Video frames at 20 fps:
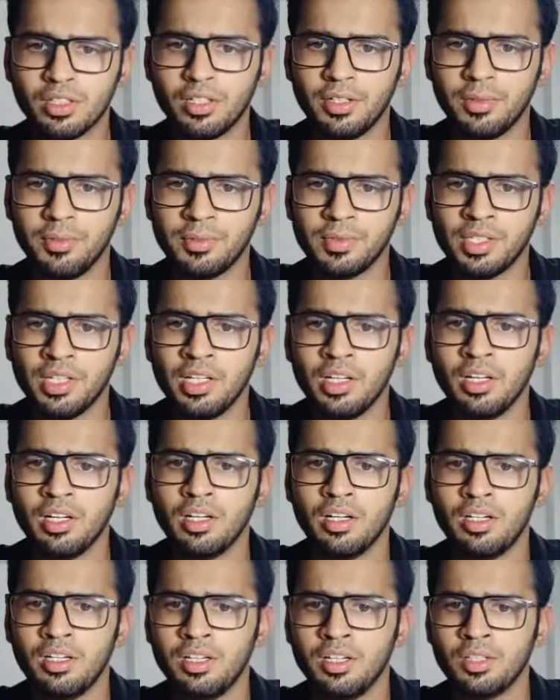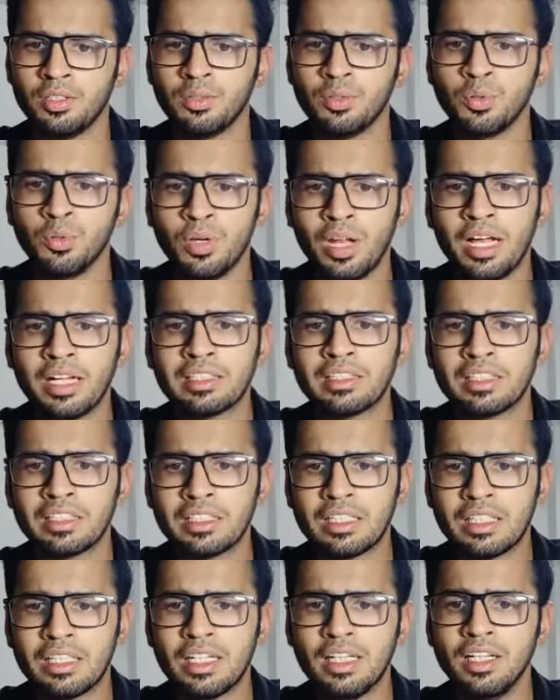
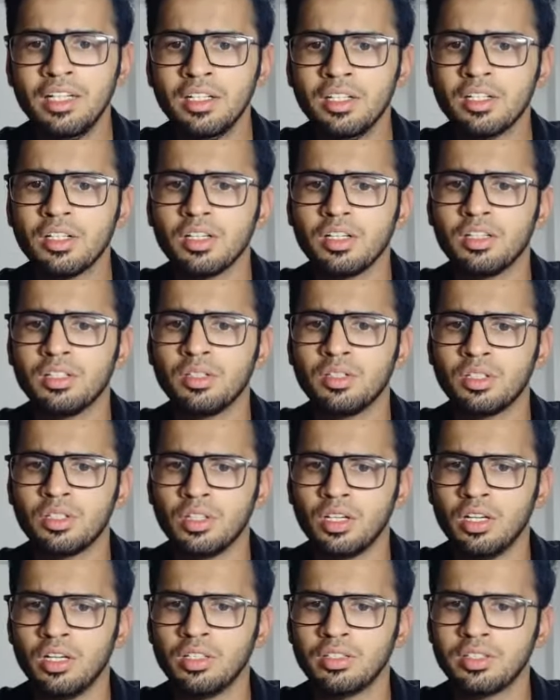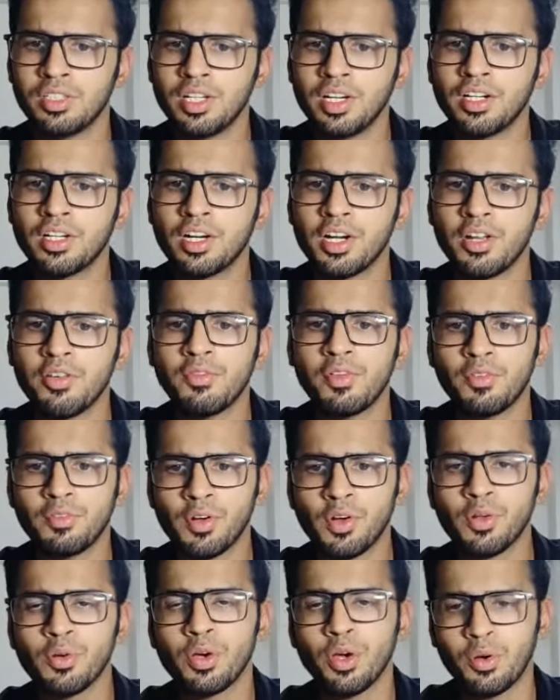
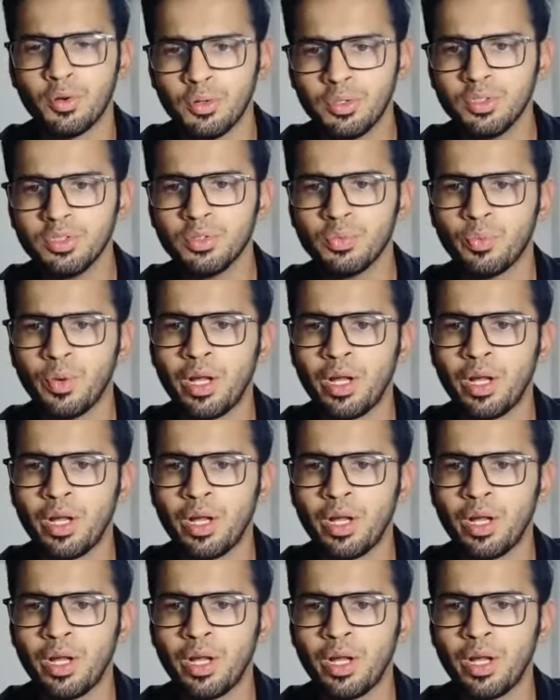2,38,352 crores,